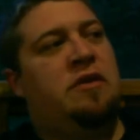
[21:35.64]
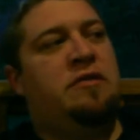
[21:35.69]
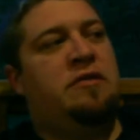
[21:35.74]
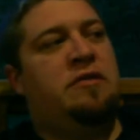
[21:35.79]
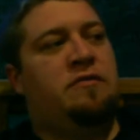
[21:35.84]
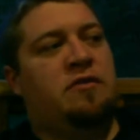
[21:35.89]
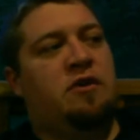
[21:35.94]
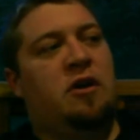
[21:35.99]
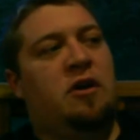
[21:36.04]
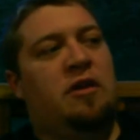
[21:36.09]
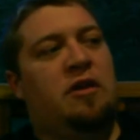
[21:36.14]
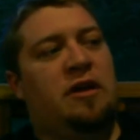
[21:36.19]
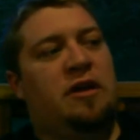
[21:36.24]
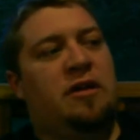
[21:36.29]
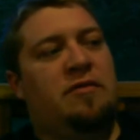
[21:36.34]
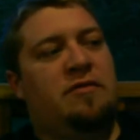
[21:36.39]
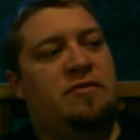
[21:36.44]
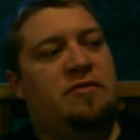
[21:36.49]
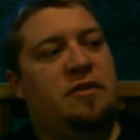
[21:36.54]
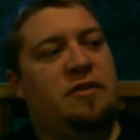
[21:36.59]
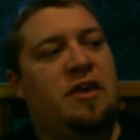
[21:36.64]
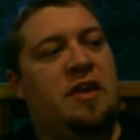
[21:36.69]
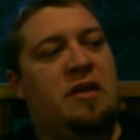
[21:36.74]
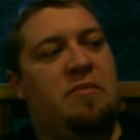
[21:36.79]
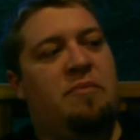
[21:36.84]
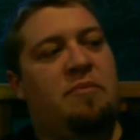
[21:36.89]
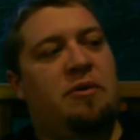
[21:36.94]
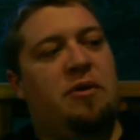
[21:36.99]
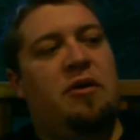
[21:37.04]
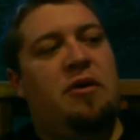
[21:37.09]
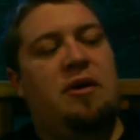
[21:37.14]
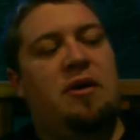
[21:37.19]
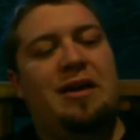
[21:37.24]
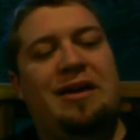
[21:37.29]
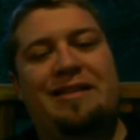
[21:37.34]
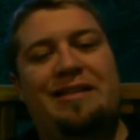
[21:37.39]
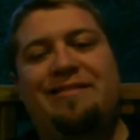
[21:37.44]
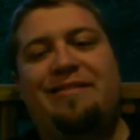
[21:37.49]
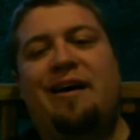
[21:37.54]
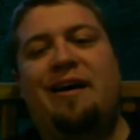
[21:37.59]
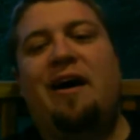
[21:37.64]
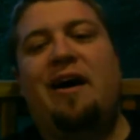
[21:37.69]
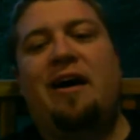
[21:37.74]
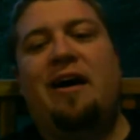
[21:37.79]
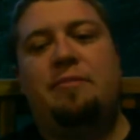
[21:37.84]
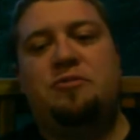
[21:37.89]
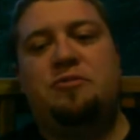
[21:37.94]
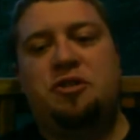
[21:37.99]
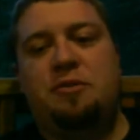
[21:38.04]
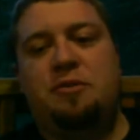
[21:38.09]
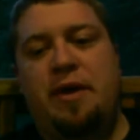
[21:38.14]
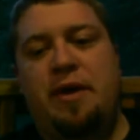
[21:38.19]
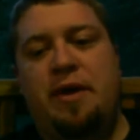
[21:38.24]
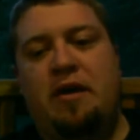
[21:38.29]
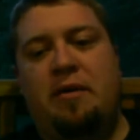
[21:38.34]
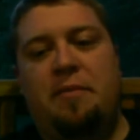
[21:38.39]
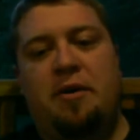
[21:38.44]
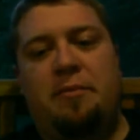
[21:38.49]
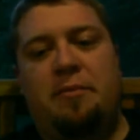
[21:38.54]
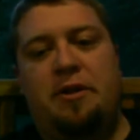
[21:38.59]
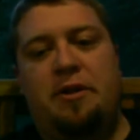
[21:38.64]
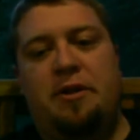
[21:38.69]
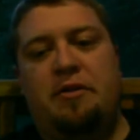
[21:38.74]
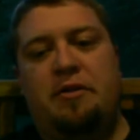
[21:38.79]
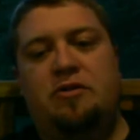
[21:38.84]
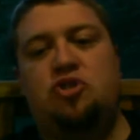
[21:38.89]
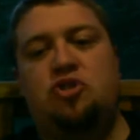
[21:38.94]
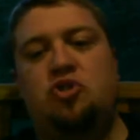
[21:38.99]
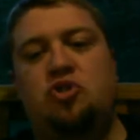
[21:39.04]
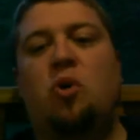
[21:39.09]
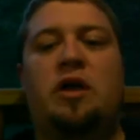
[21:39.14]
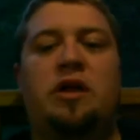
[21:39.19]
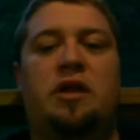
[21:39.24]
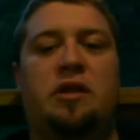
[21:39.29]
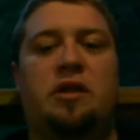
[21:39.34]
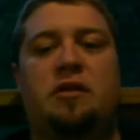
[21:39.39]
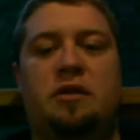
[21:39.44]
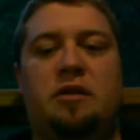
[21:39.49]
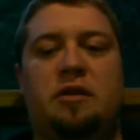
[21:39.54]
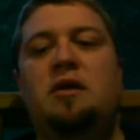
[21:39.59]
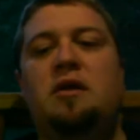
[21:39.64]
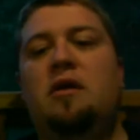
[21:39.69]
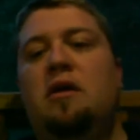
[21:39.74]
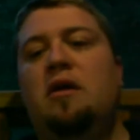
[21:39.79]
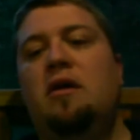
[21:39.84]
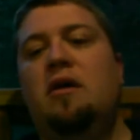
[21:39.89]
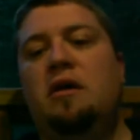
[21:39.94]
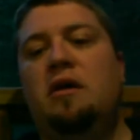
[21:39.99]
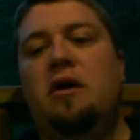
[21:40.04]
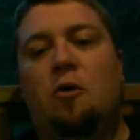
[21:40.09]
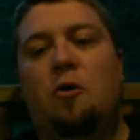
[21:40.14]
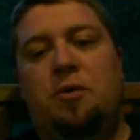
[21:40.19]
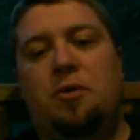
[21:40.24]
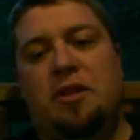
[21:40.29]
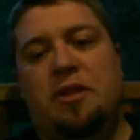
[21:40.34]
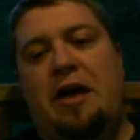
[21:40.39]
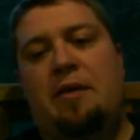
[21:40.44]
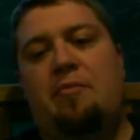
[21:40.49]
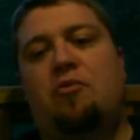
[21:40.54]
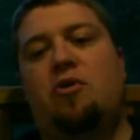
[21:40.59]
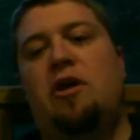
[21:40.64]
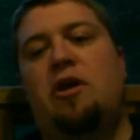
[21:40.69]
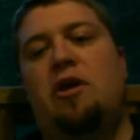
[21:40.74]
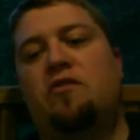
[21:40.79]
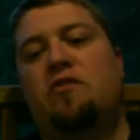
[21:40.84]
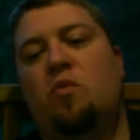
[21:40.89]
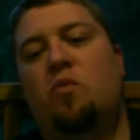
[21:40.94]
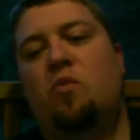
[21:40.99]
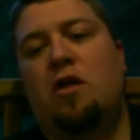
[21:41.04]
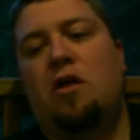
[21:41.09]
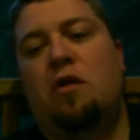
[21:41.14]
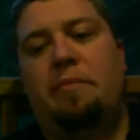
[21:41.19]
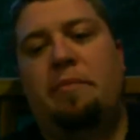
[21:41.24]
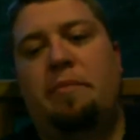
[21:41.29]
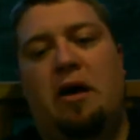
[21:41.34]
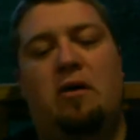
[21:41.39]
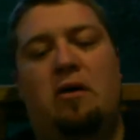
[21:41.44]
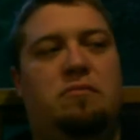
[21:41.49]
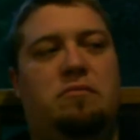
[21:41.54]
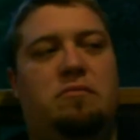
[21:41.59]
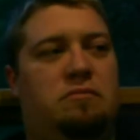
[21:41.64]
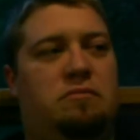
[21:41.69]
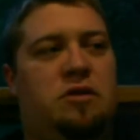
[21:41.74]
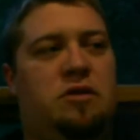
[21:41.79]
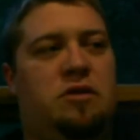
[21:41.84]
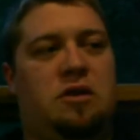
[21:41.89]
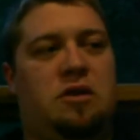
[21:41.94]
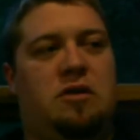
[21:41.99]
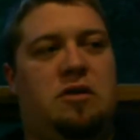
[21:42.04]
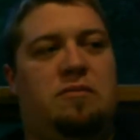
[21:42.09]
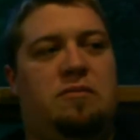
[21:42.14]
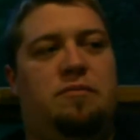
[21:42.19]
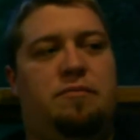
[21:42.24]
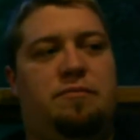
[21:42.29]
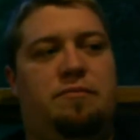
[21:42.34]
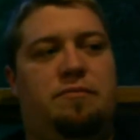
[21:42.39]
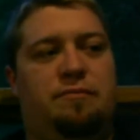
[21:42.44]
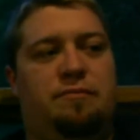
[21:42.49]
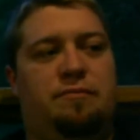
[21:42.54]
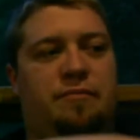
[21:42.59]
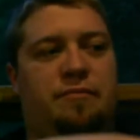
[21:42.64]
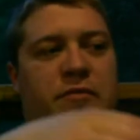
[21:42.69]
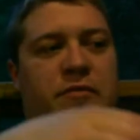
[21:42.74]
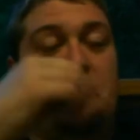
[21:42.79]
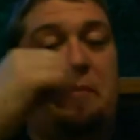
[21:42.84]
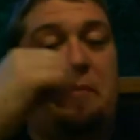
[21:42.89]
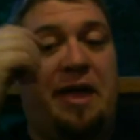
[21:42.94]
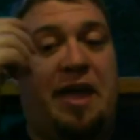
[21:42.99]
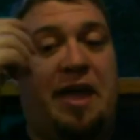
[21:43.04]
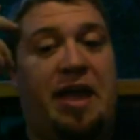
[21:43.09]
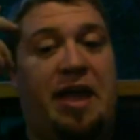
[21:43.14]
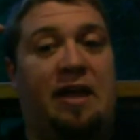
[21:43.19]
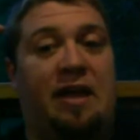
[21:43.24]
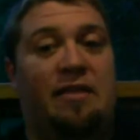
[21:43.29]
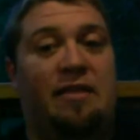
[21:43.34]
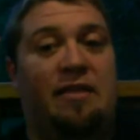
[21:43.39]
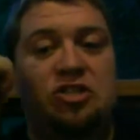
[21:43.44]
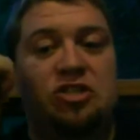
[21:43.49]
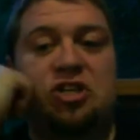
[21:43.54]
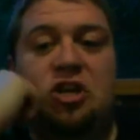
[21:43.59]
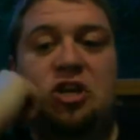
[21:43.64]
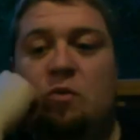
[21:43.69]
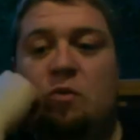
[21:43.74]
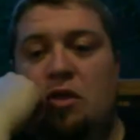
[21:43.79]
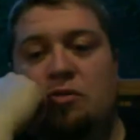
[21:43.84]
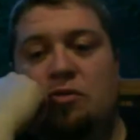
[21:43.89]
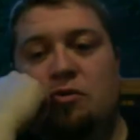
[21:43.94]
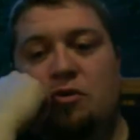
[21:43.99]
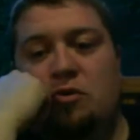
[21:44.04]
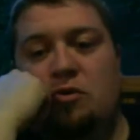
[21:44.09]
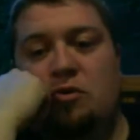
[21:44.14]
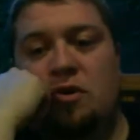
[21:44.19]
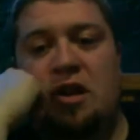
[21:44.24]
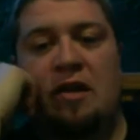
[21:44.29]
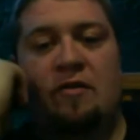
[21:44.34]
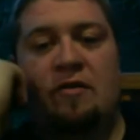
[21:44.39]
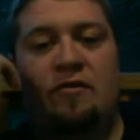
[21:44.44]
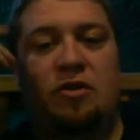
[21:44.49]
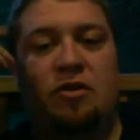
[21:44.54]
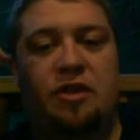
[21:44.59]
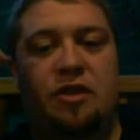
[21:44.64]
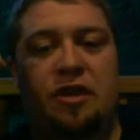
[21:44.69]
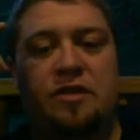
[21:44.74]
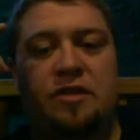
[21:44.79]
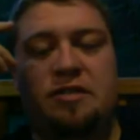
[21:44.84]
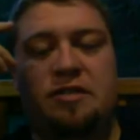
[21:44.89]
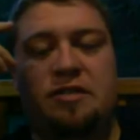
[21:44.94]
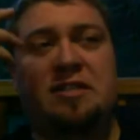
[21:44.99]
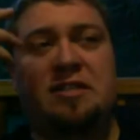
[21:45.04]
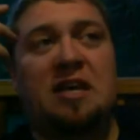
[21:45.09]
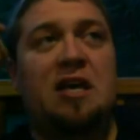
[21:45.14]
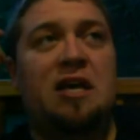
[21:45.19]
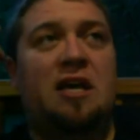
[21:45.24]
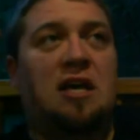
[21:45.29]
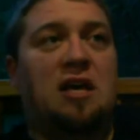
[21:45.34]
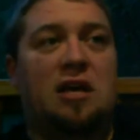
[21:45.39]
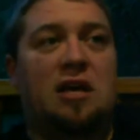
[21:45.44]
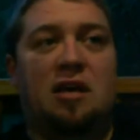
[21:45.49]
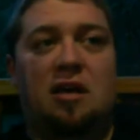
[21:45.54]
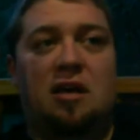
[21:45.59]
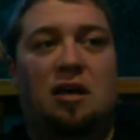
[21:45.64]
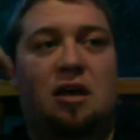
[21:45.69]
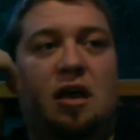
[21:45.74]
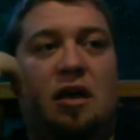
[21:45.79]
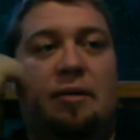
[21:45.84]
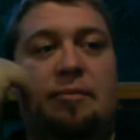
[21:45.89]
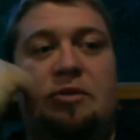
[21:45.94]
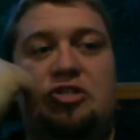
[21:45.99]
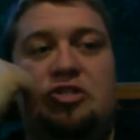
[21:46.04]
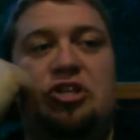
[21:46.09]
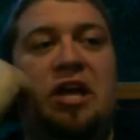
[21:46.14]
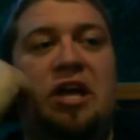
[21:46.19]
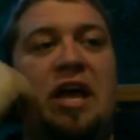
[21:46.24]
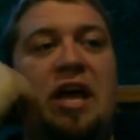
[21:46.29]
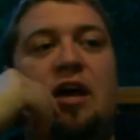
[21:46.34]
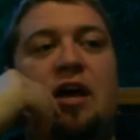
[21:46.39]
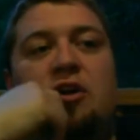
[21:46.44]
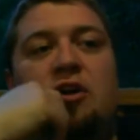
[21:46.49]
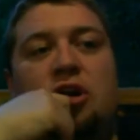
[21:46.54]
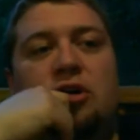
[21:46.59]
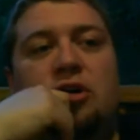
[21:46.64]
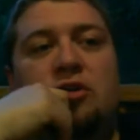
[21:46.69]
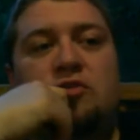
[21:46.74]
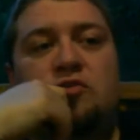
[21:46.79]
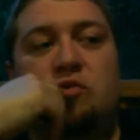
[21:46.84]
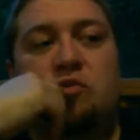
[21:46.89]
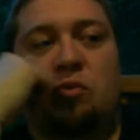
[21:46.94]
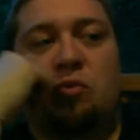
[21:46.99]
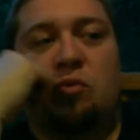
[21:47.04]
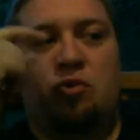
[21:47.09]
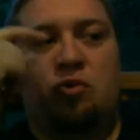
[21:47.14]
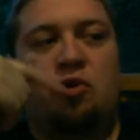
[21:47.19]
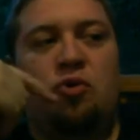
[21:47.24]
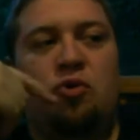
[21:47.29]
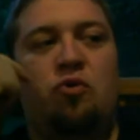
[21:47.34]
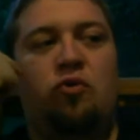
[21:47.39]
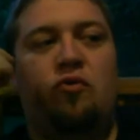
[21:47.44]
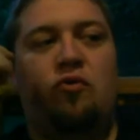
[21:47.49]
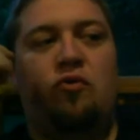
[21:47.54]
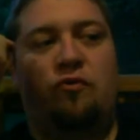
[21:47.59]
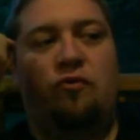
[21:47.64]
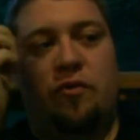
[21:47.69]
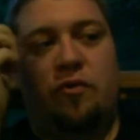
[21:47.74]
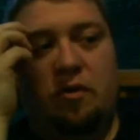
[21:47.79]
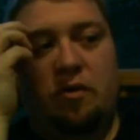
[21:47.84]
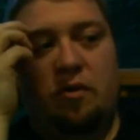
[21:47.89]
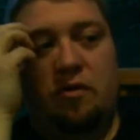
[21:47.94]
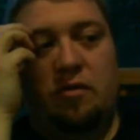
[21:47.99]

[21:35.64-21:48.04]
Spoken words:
Scarlett asleep in time. She may come up and join and help elaborate as well about the pain that she went through and everything. Because I mean, she had hers removed.